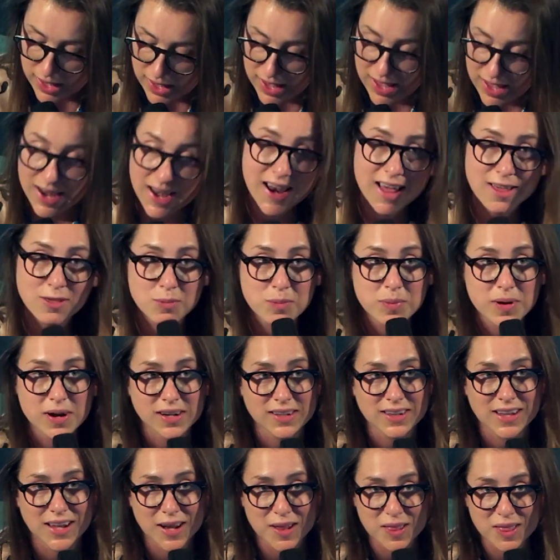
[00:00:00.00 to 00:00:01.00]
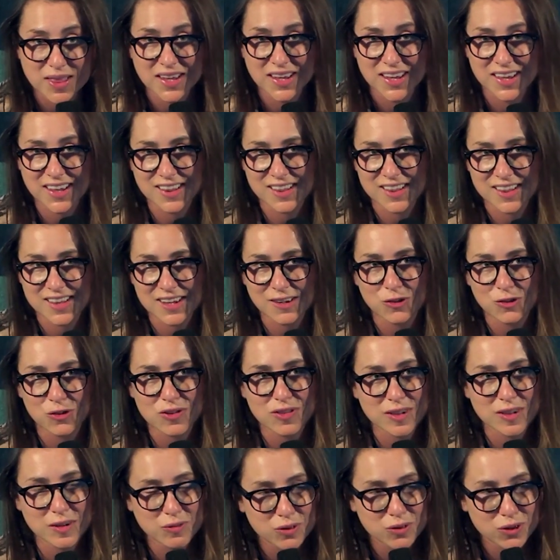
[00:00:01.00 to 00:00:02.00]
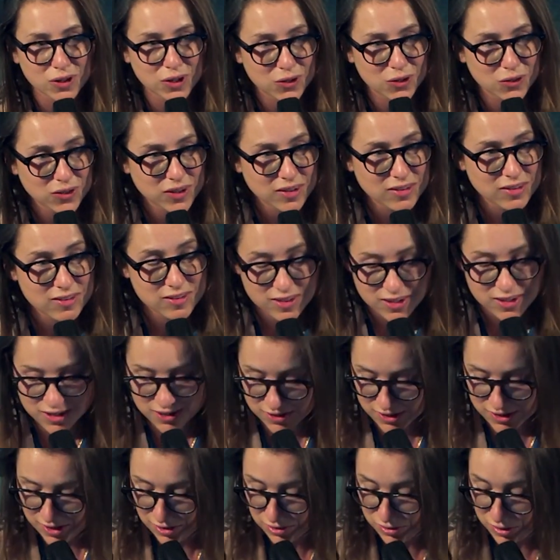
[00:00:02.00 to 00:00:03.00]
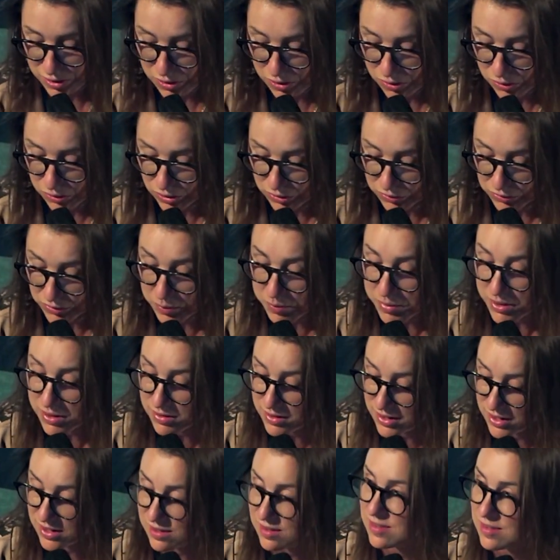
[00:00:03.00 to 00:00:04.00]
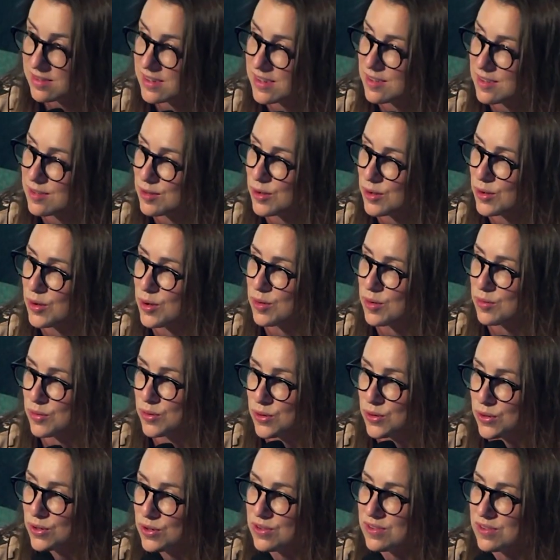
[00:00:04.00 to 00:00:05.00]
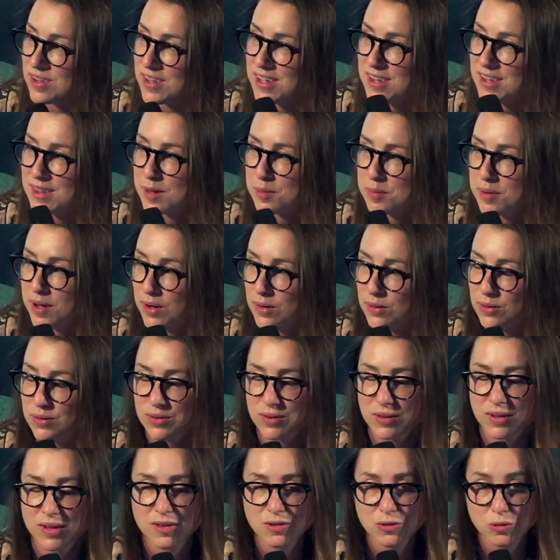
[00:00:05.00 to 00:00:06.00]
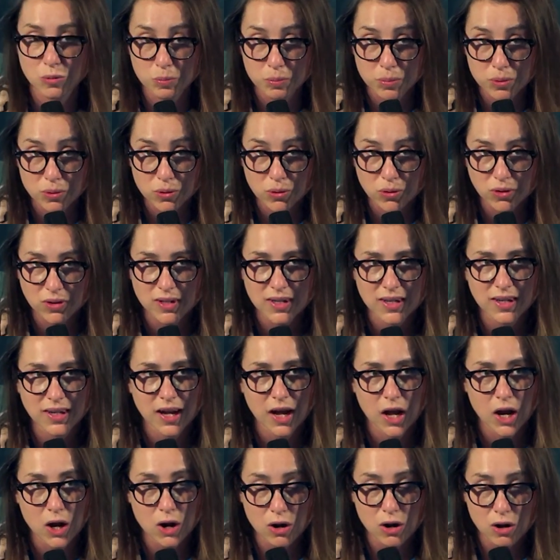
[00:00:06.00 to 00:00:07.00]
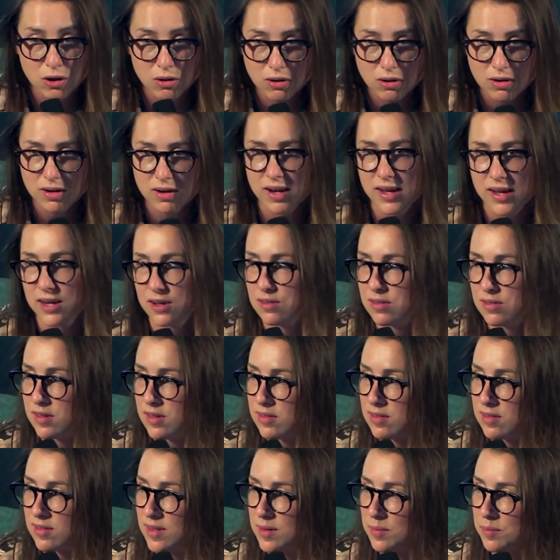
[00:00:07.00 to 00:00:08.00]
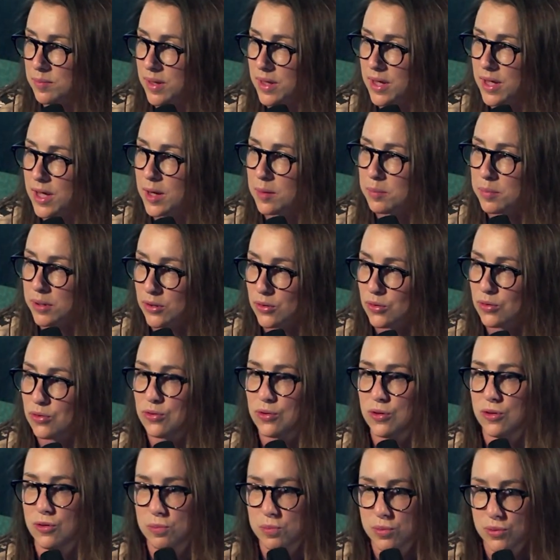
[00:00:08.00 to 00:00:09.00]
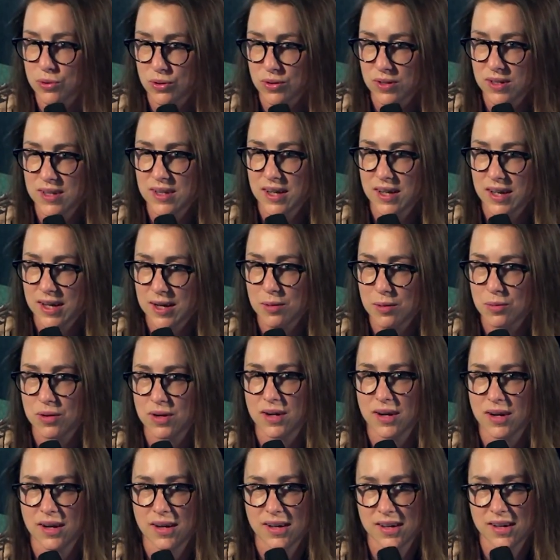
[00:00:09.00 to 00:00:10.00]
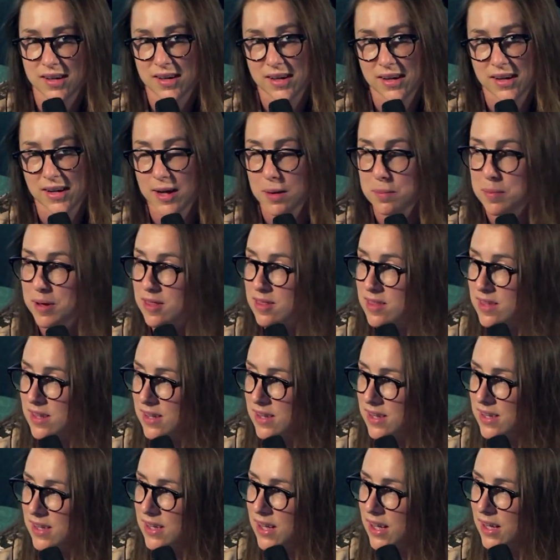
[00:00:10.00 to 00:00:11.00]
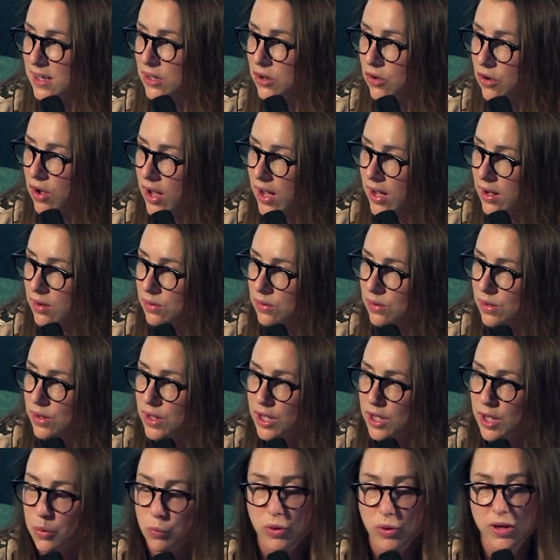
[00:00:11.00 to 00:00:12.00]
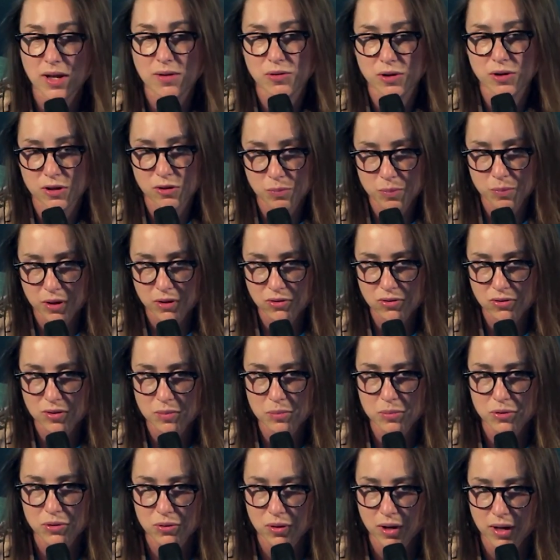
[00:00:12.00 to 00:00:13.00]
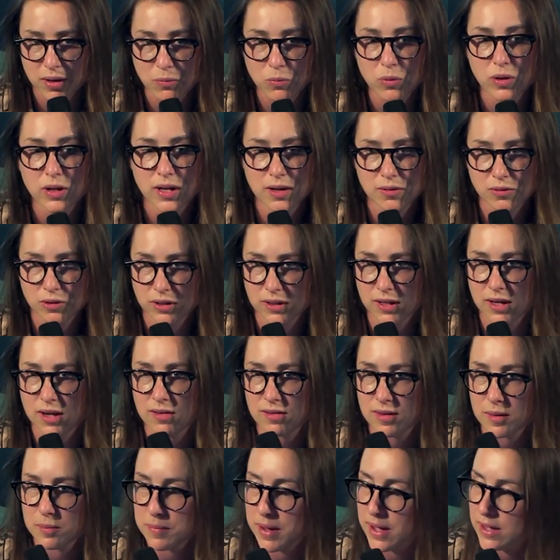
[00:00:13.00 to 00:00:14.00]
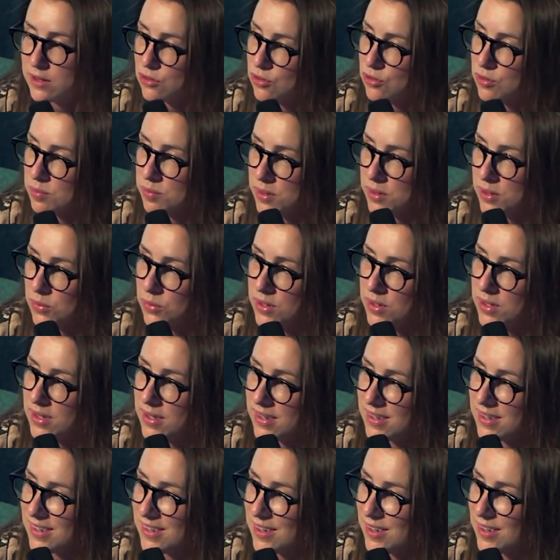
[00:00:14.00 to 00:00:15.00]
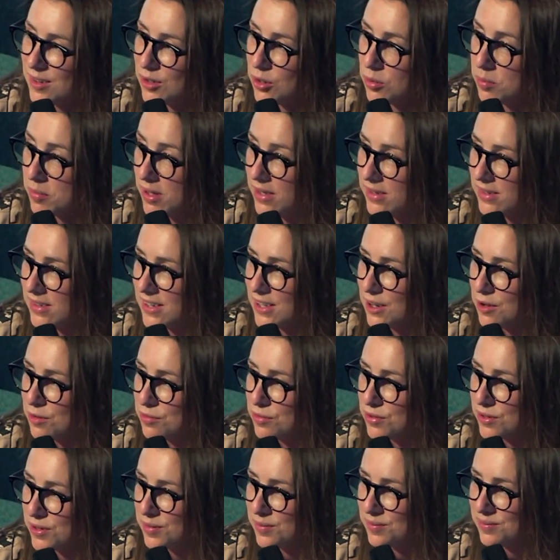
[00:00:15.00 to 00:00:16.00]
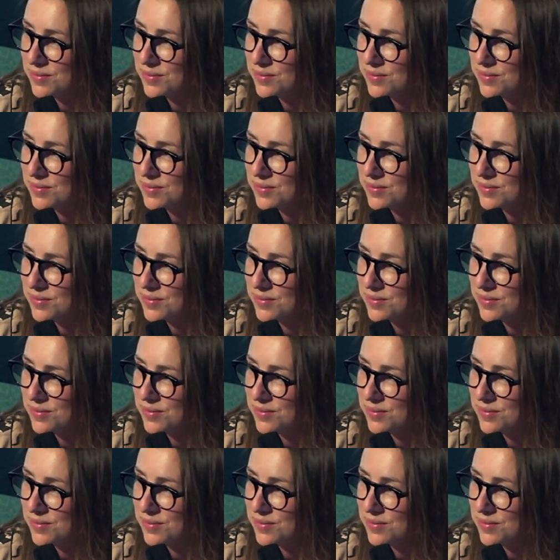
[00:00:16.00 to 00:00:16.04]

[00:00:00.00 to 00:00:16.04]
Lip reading: And last part that I think it's interesting for the audience here is the role of the business. So of course it's about supporting local ecosystem, but also supporting our capacity and know-how whenever it's possible and whenever there is a match between demand and offer.